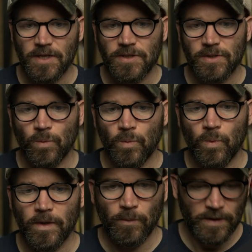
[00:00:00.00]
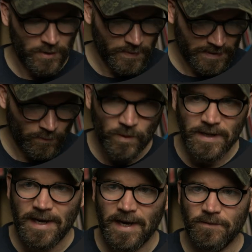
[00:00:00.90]
So what I want to do is I want to
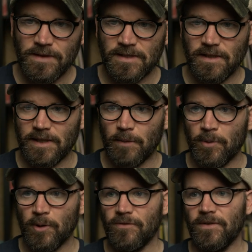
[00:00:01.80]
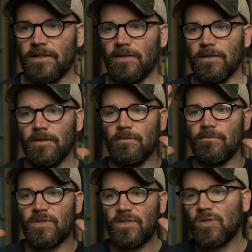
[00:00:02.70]
have these in like a perfect
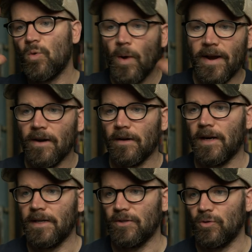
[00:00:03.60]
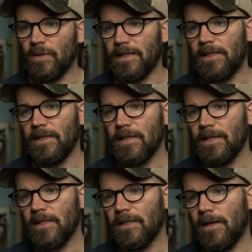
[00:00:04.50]
square kind of grid,
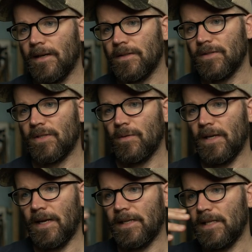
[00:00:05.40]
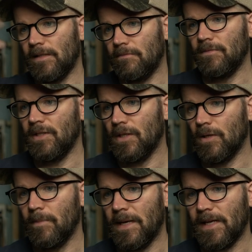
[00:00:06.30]
so that I can, you
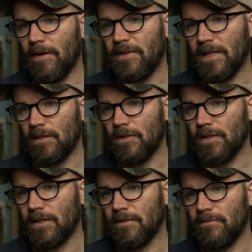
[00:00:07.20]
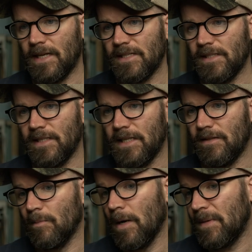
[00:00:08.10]
know, make everything look nice and neat.
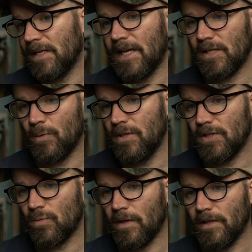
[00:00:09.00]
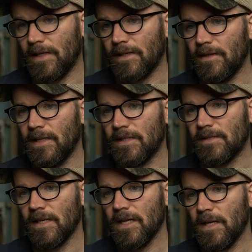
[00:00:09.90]
There might be a case where you just want it like
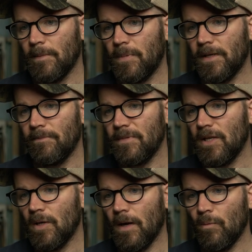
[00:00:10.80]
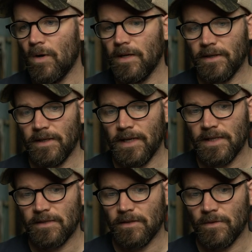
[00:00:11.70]
this, but you know, I want a
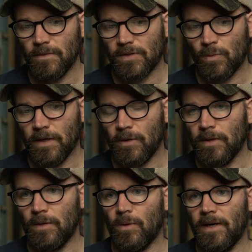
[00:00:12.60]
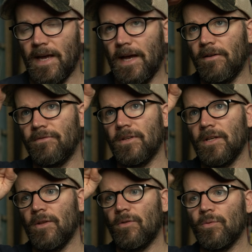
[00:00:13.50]
nice little square grid where I have
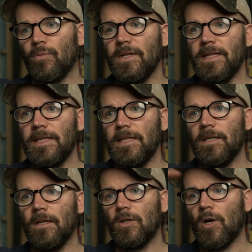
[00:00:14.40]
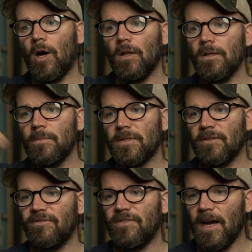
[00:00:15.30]
3 columns
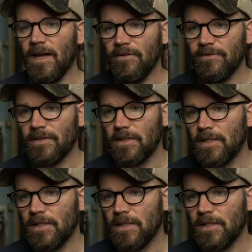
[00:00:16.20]
of 5.